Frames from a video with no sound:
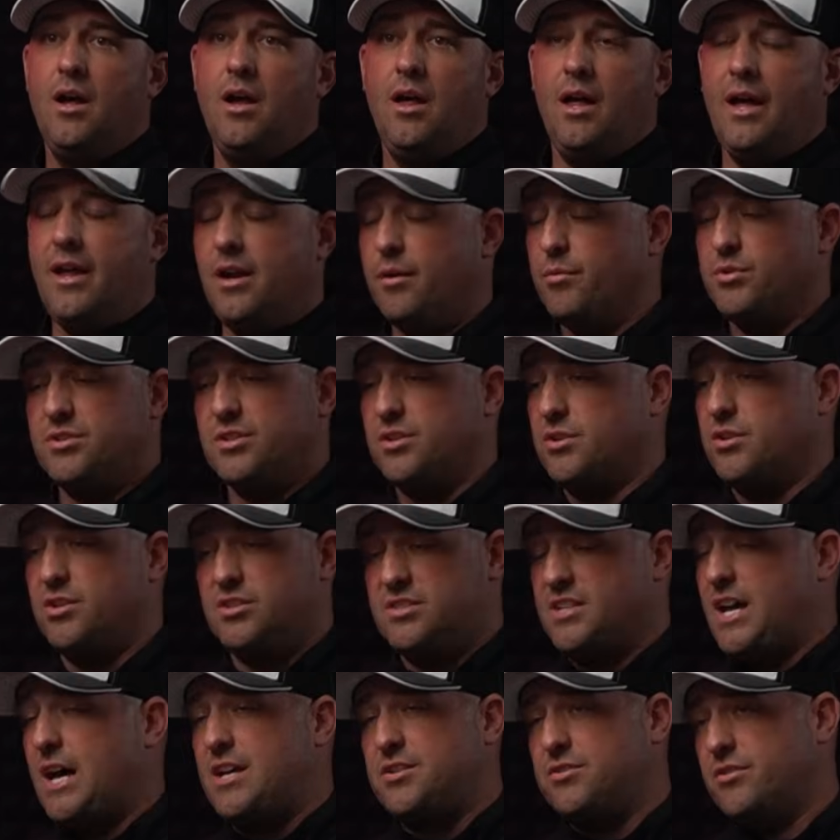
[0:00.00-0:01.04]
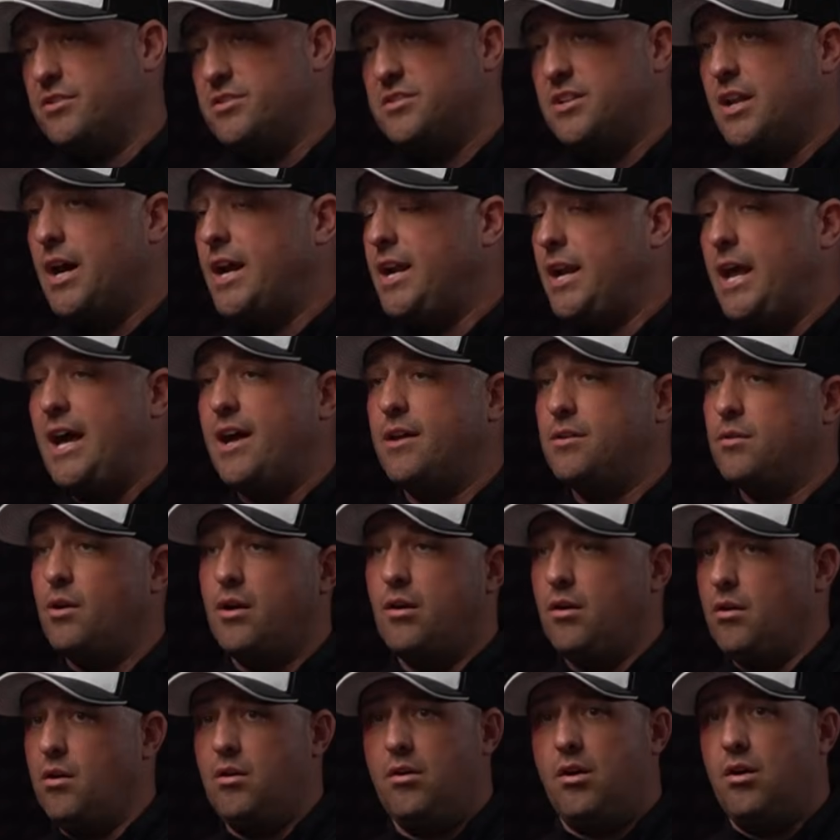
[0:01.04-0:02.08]
and it was a disastrous night at,
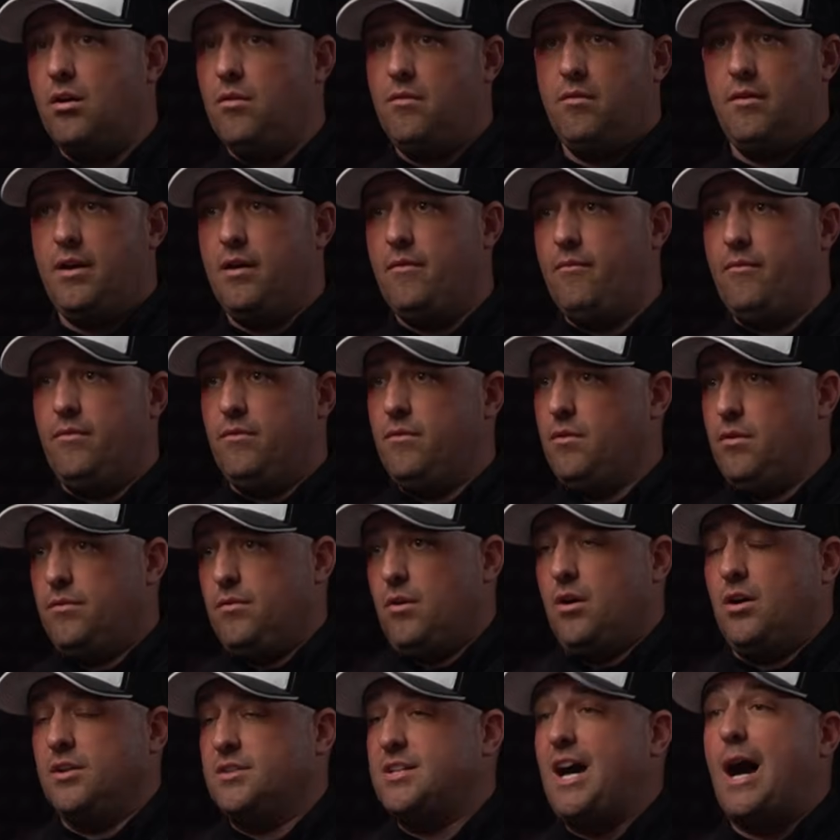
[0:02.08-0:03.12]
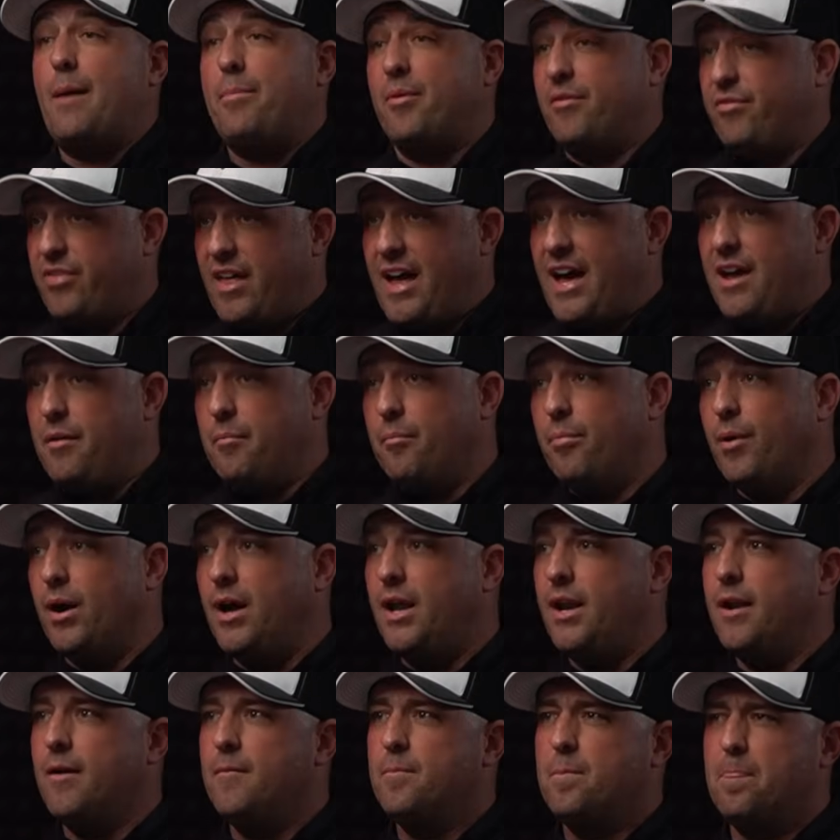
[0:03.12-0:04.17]
uh, on top of that,
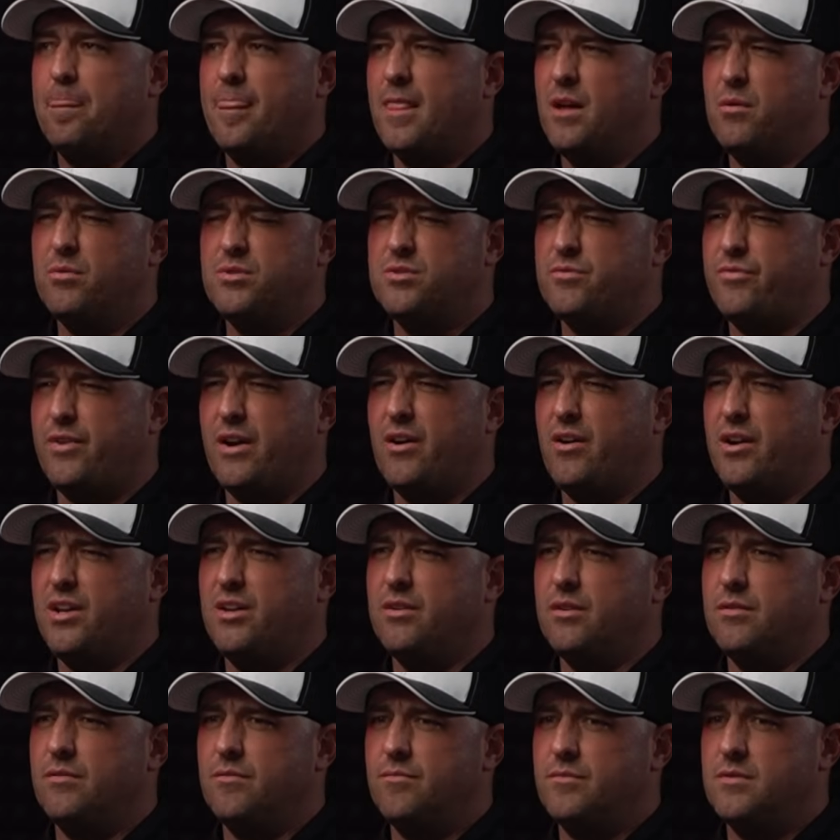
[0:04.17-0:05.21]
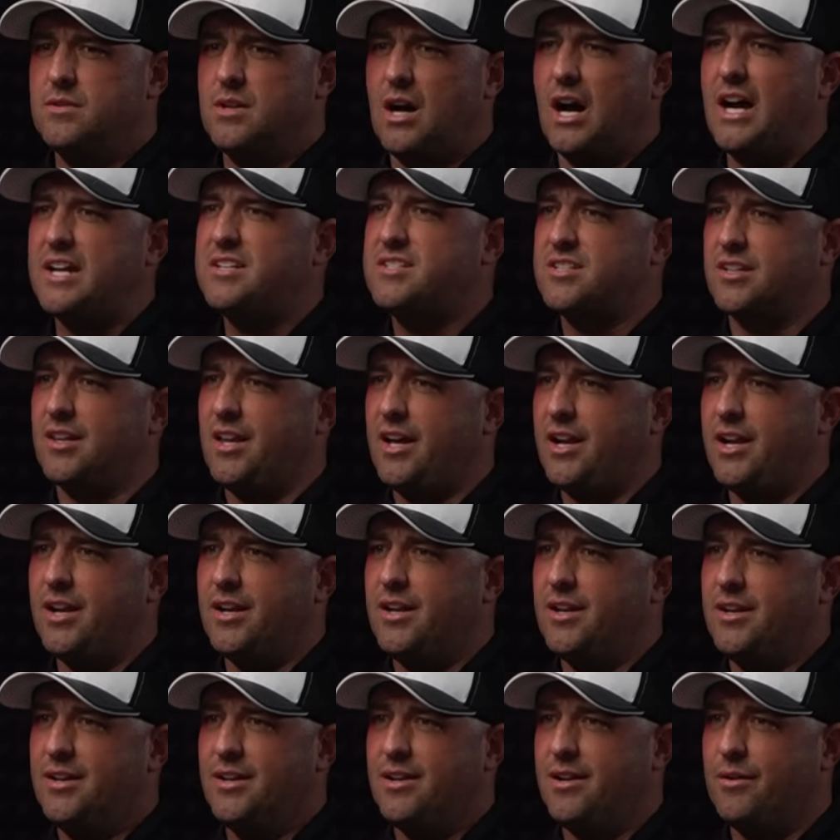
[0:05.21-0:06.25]
but it was very
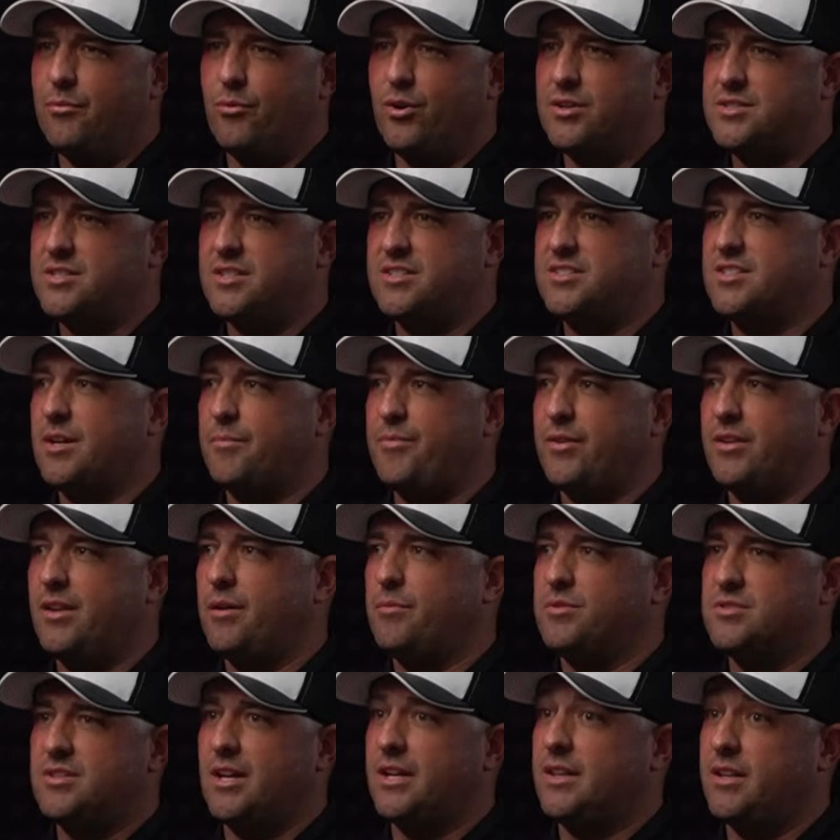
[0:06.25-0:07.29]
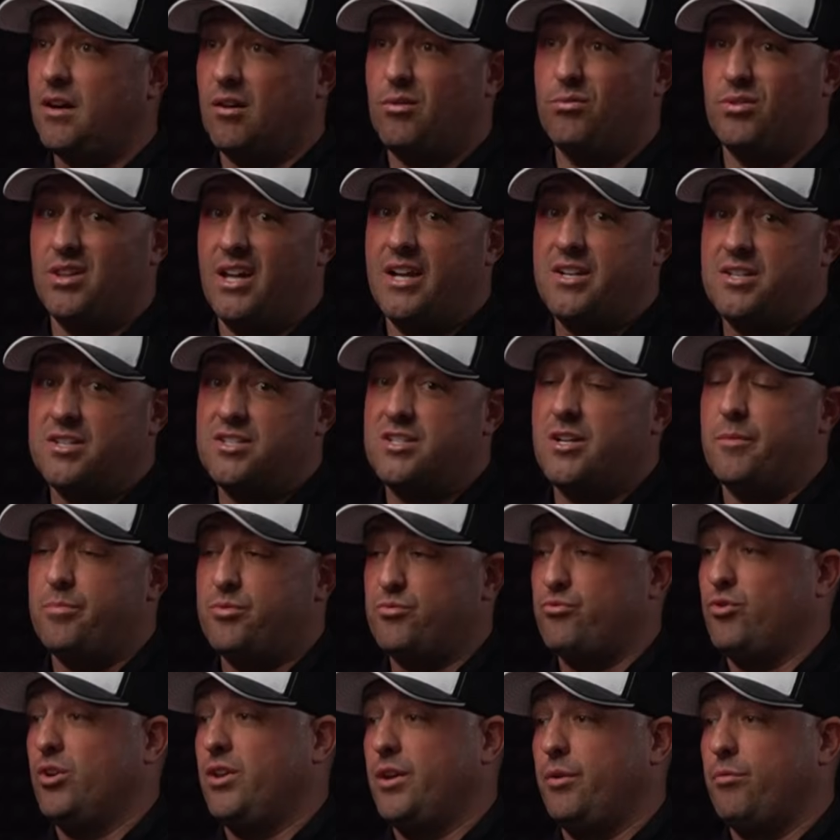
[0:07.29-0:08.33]
isolated. It wasn't something that was like our relationship's
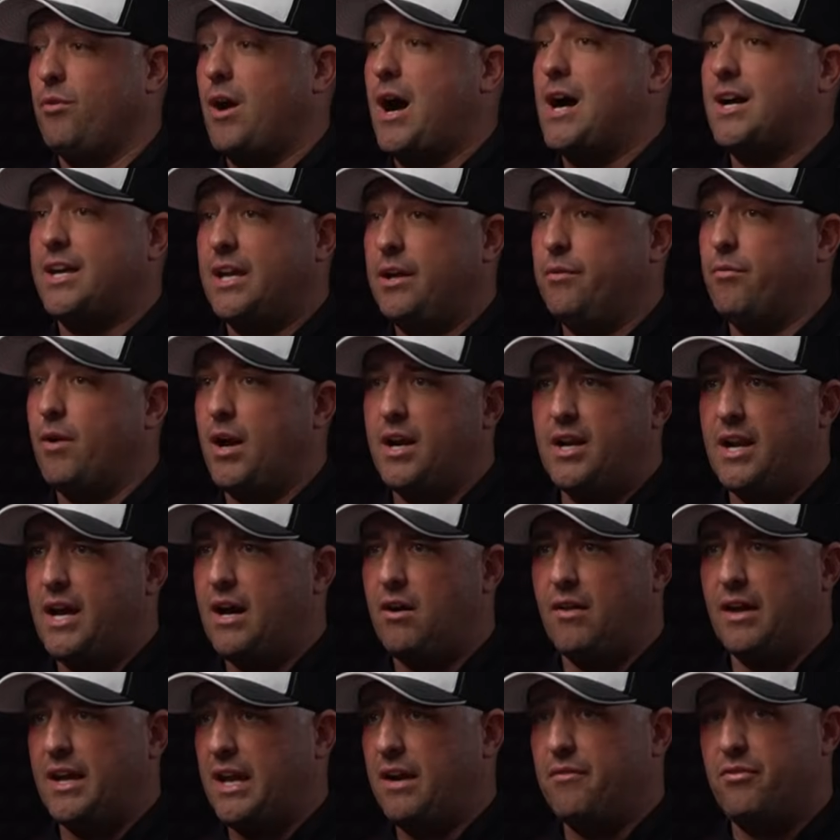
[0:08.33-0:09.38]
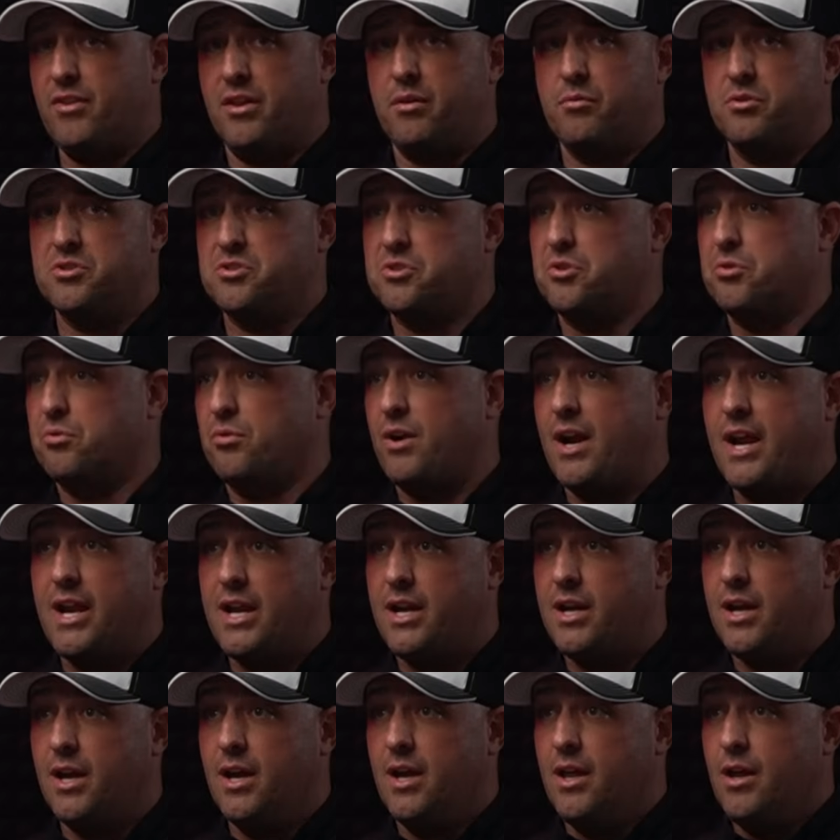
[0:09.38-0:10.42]
really rocky right now. Like everything was
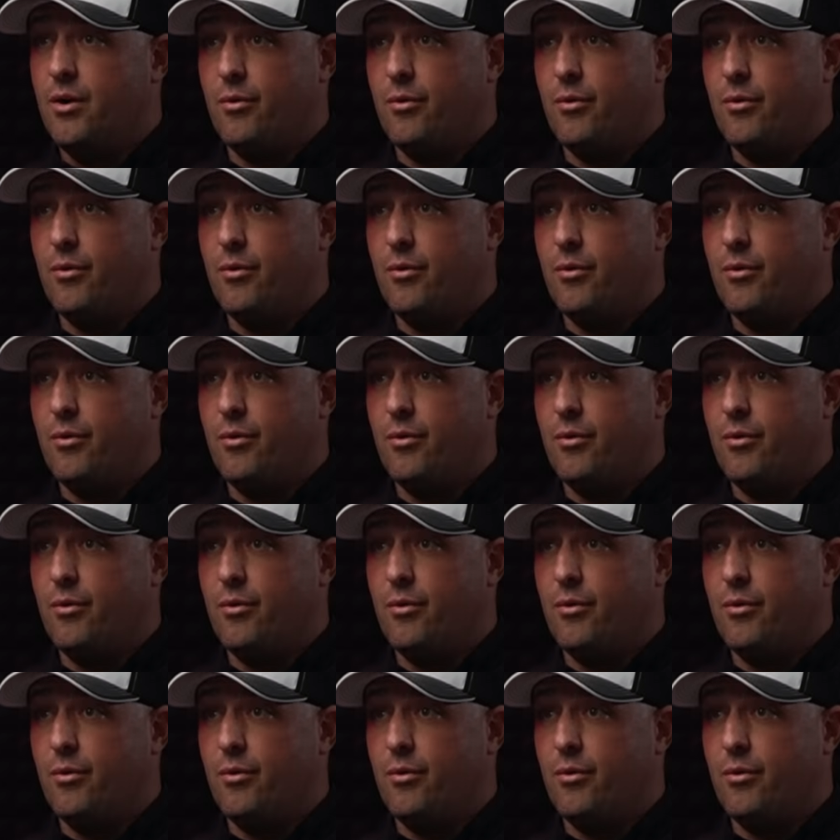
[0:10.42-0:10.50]
great.